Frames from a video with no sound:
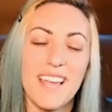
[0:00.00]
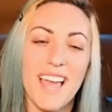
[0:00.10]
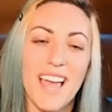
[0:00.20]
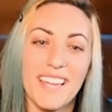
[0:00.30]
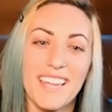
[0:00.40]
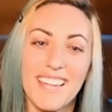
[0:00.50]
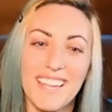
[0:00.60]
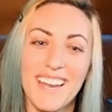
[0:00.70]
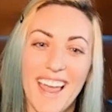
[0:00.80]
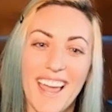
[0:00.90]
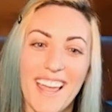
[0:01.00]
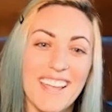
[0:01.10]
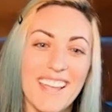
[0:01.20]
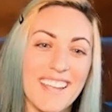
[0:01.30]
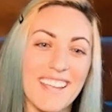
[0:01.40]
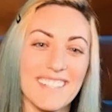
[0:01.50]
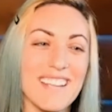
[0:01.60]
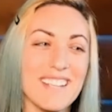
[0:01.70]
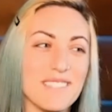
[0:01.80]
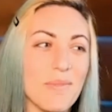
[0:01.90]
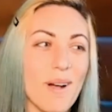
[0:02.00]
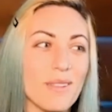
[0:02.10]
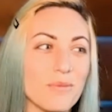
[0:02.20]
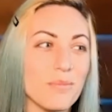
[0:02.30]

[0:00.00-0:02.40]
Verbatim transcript: Yeah. It takes balls,